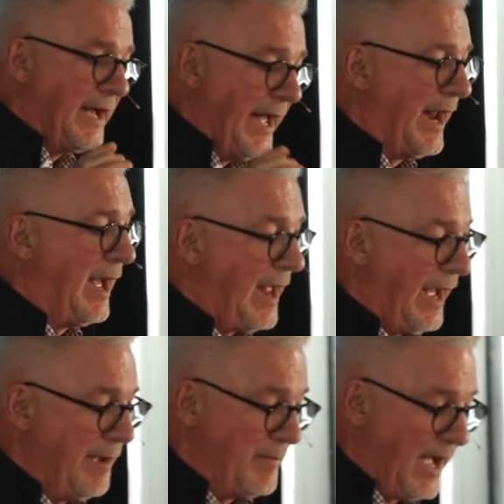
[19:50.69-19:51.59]
and
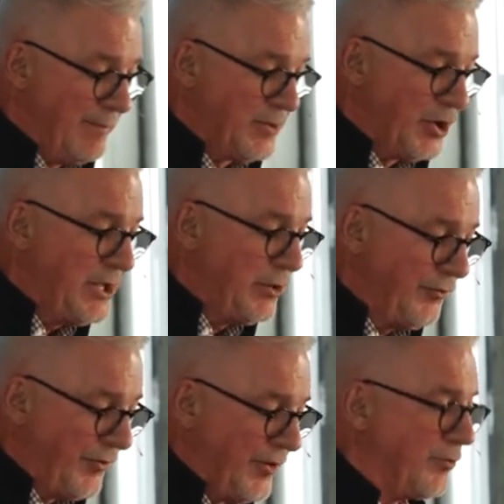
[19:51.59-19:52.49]
I, I'm, I'm going to
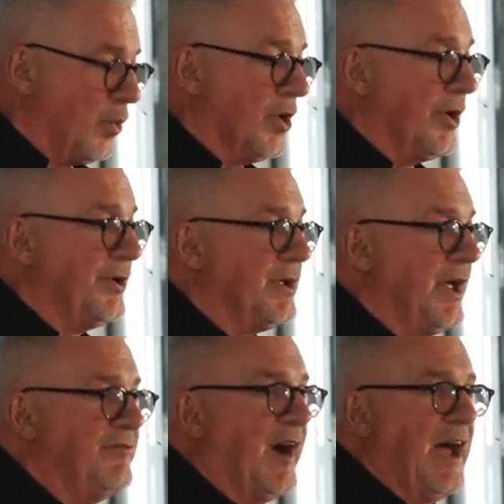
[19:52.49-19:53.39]
use this word
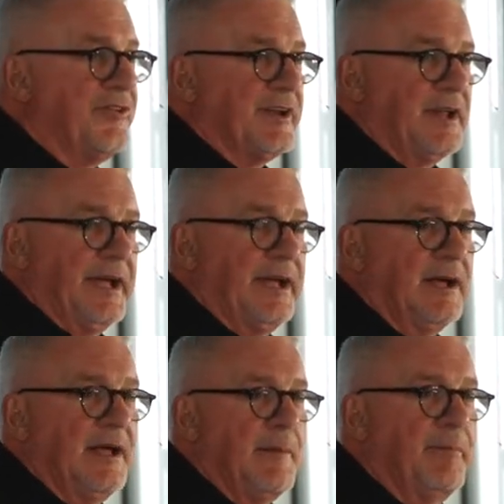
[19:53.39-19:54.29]
advisedly,
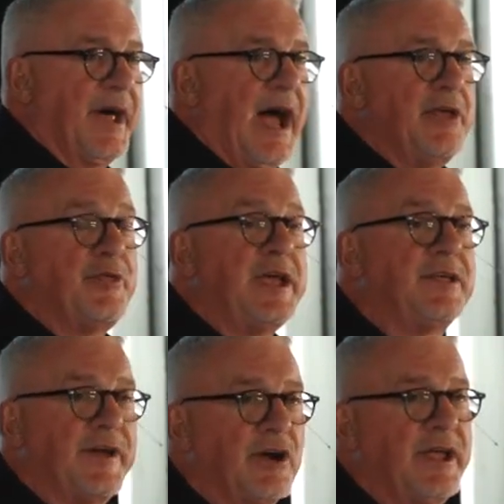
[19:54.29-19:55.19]
but I
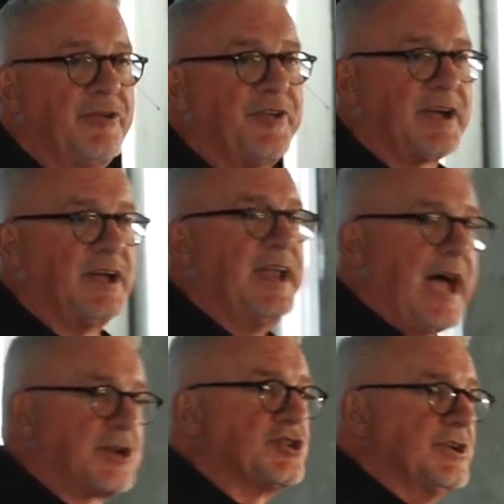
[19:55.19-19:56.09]
think there is a
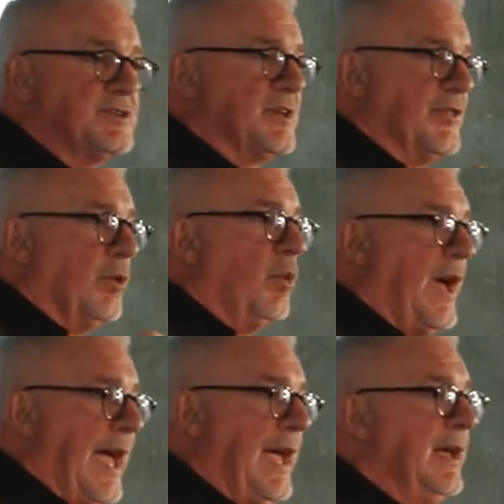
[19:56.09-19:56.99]
connection to the
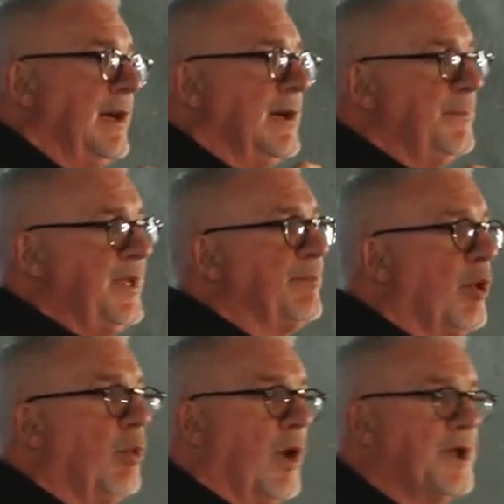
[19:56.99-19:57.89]
way
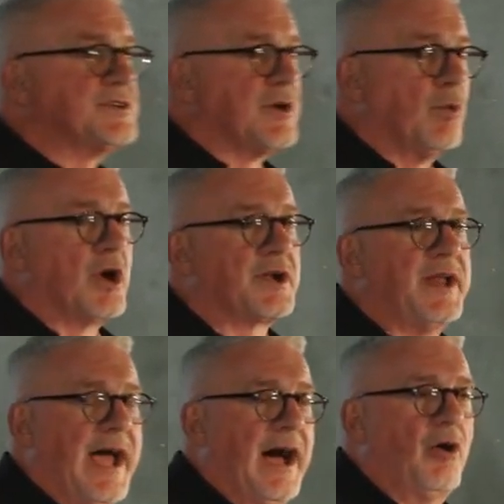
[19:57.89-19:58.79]
people want to work
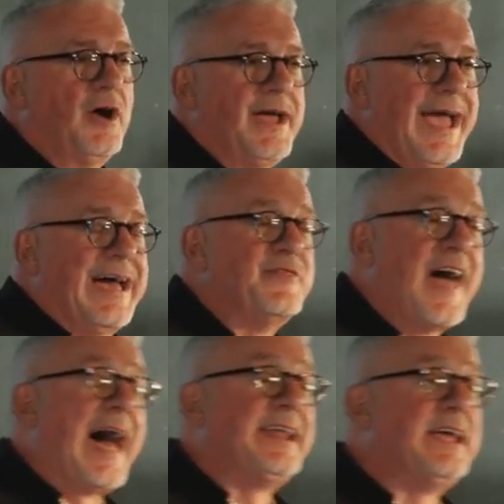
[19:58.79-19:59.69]
now. And
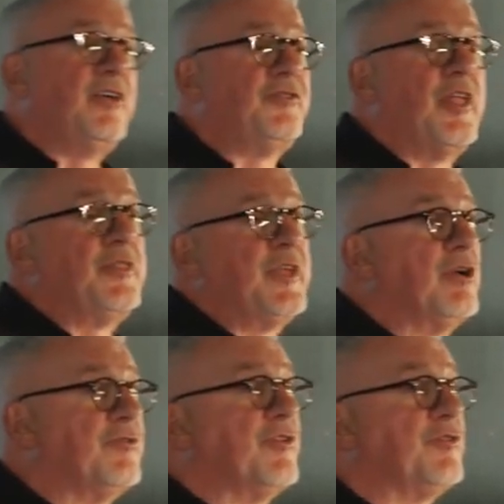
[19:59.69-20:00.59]
that is that there's a